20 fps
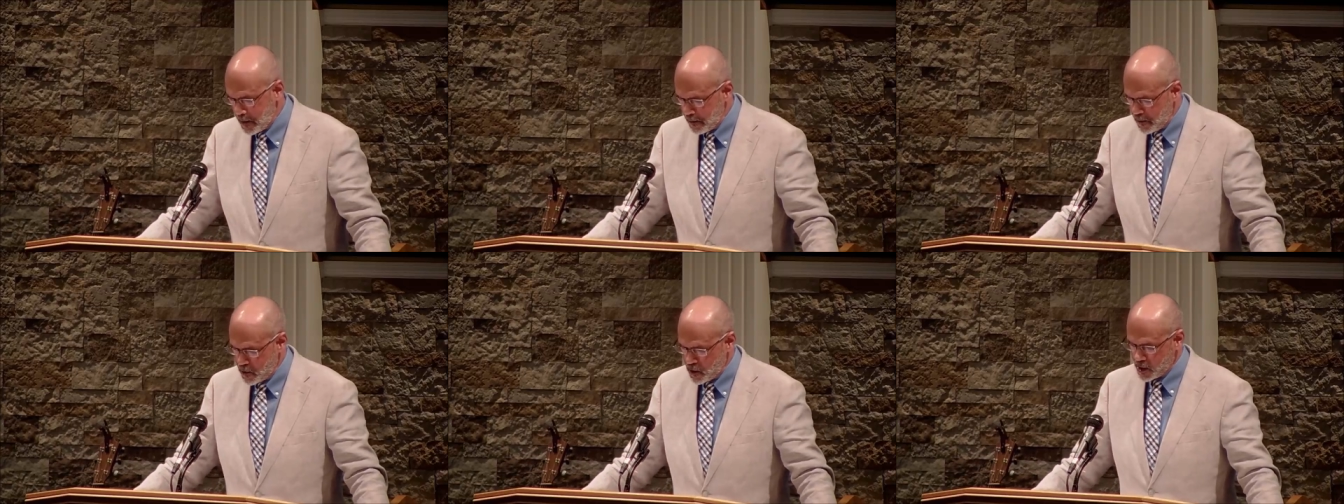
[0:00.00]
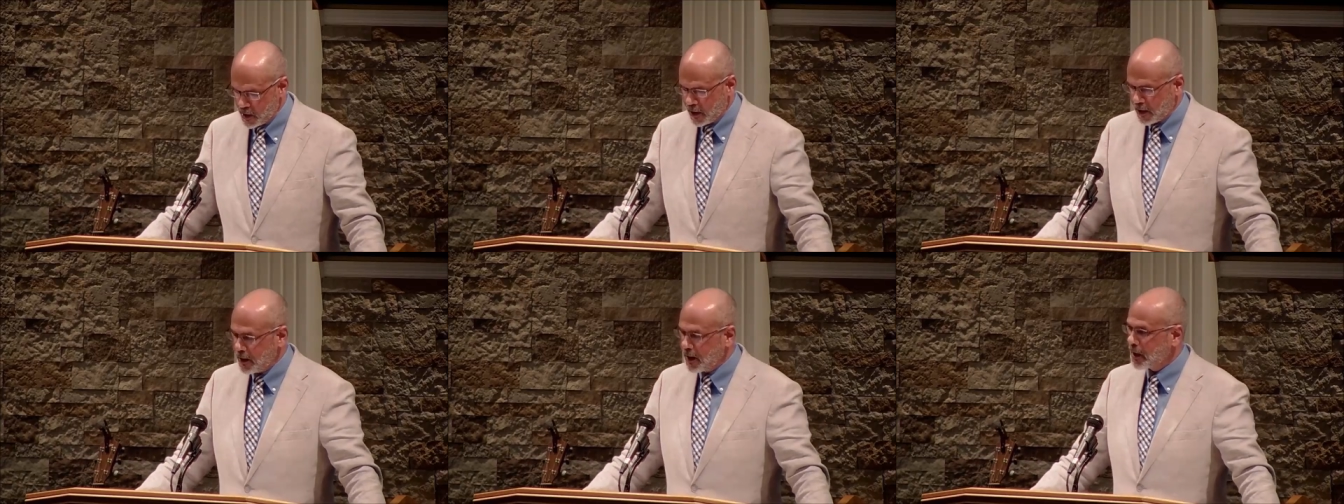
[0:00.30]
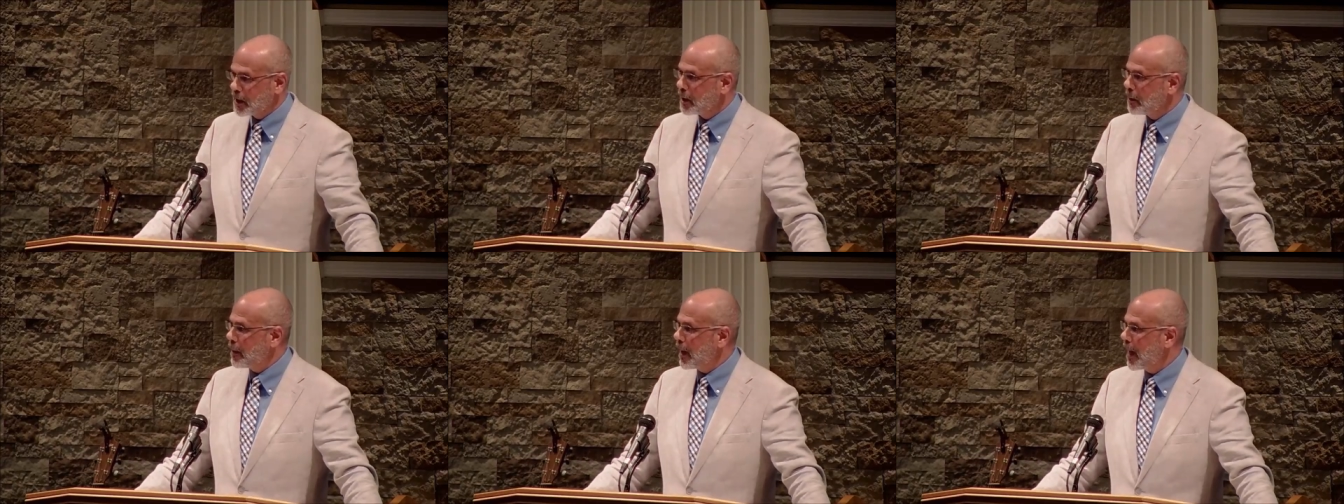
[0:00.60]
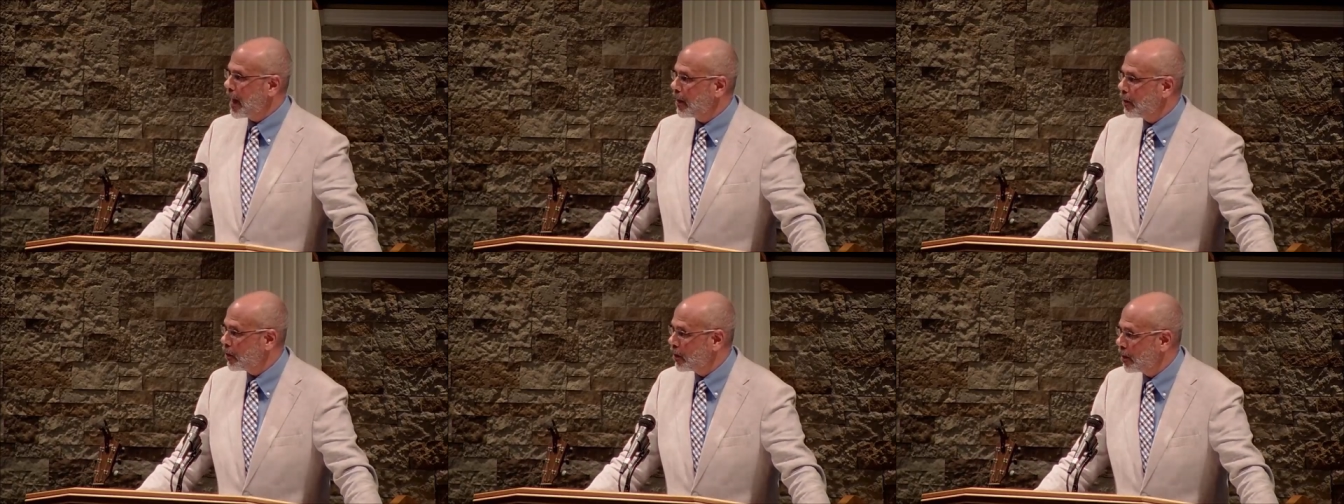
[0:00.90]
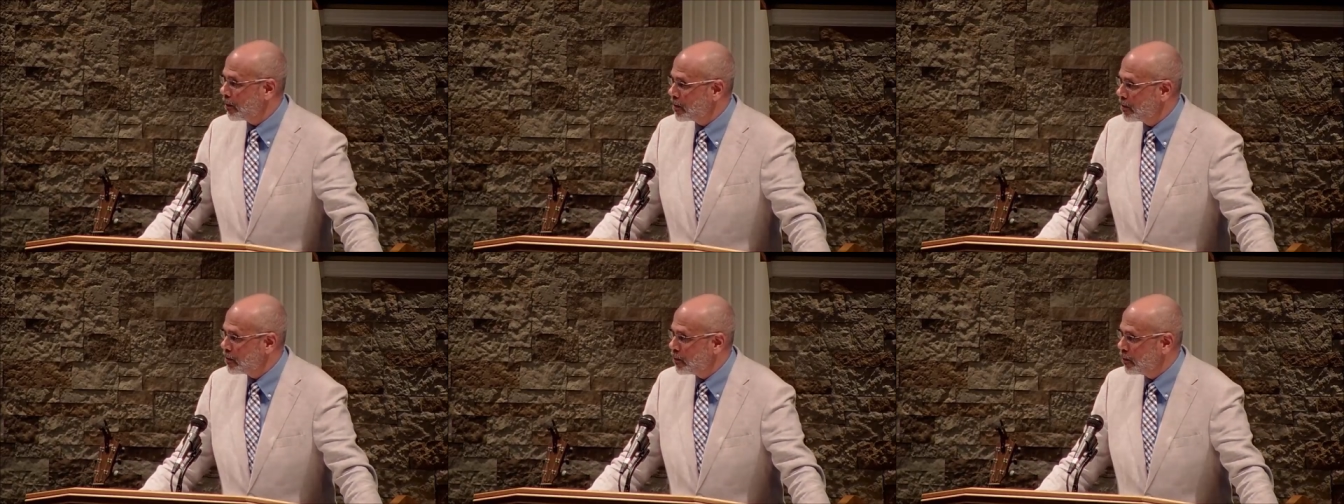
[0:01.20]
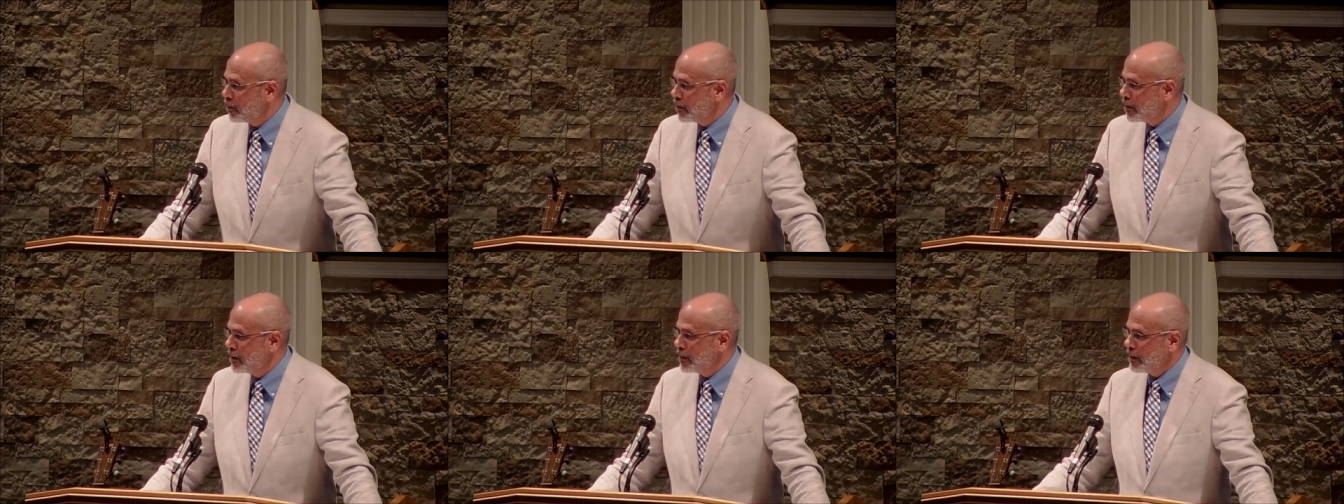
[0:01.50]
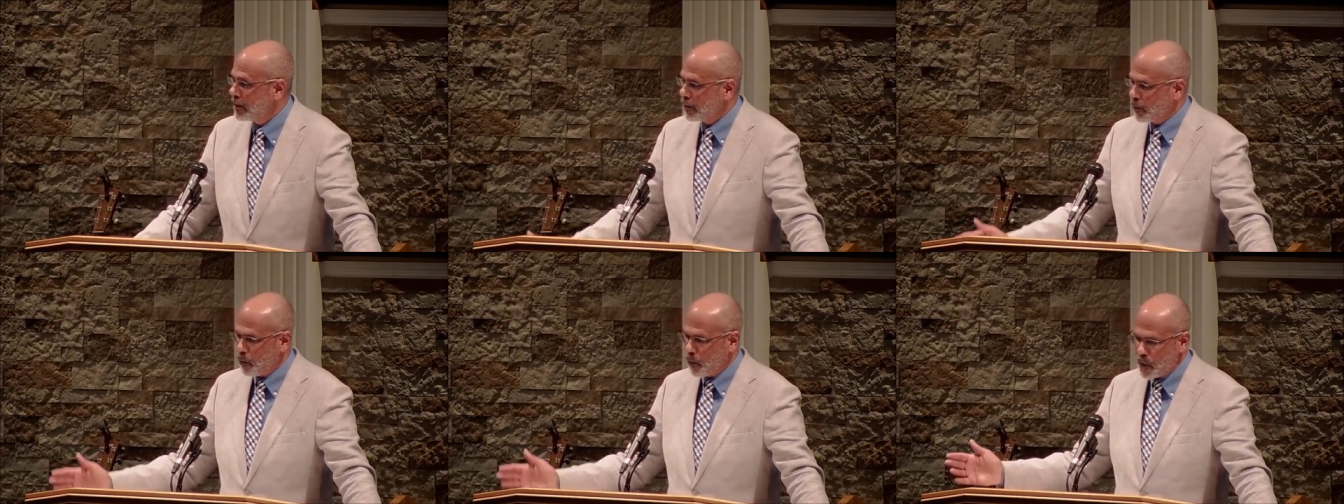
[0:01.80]
second in command on a
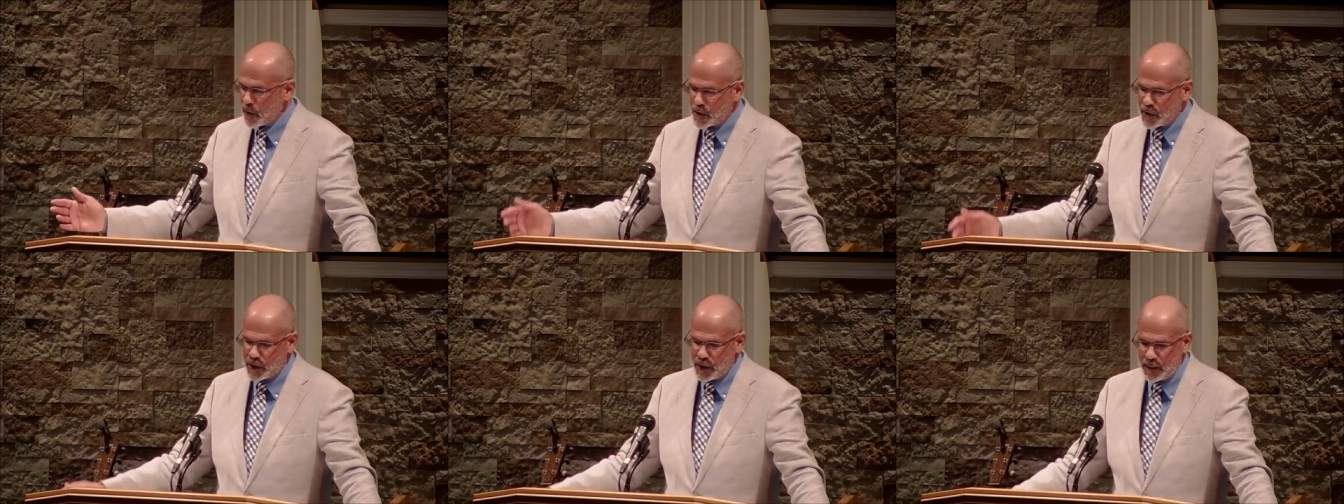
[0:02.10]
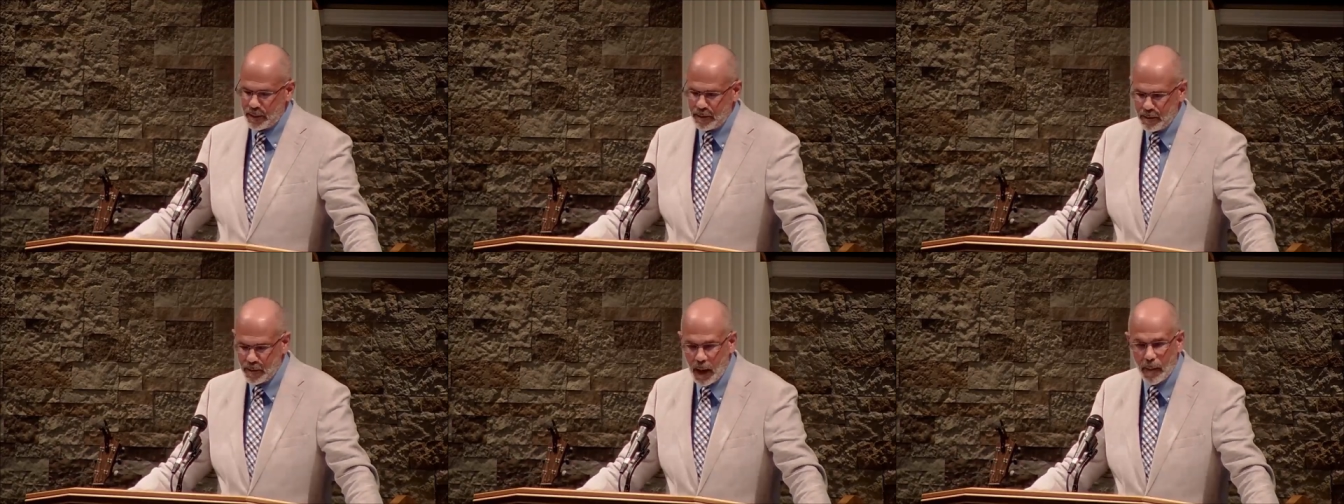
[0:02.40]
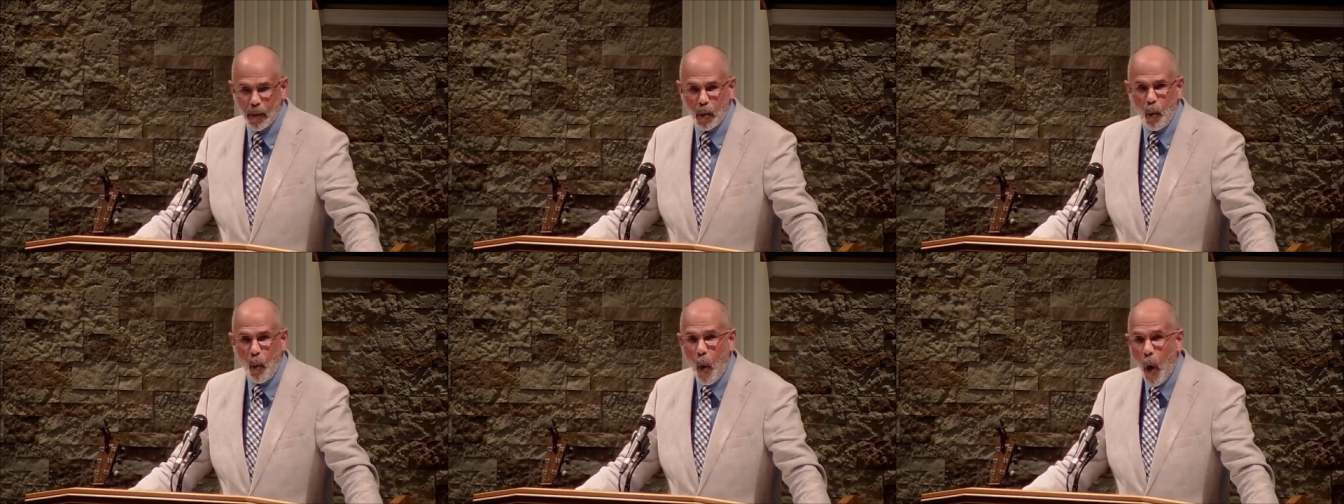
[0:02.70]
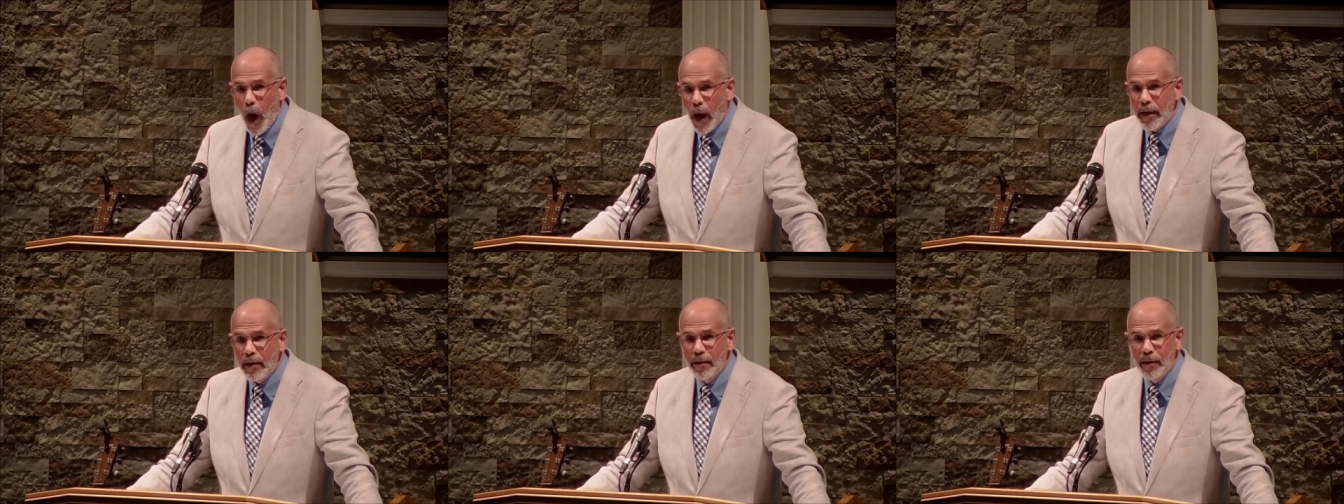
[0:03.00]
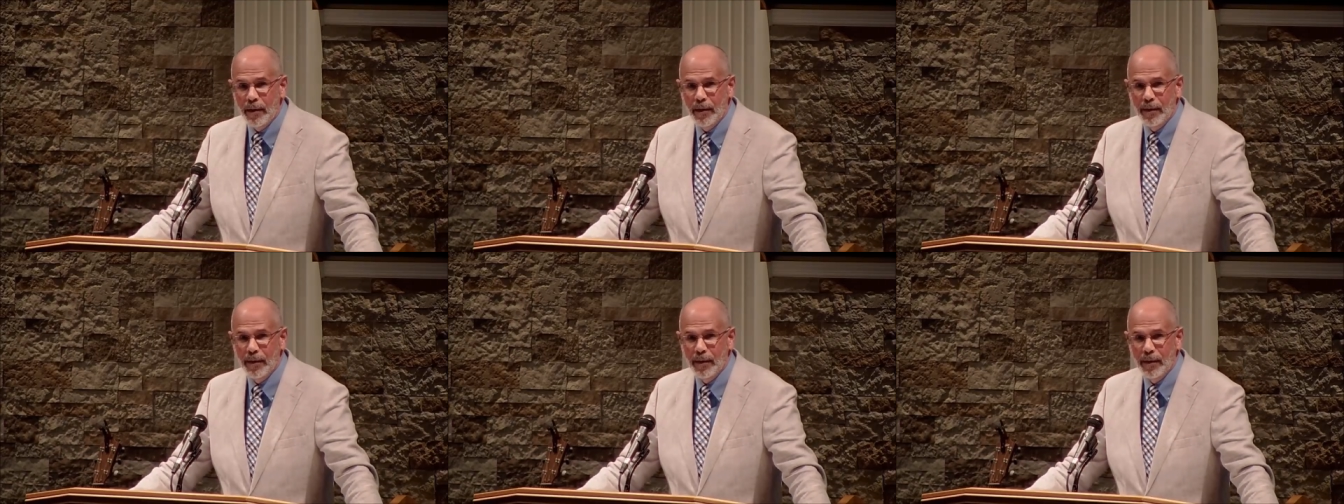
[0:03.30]
warship number one.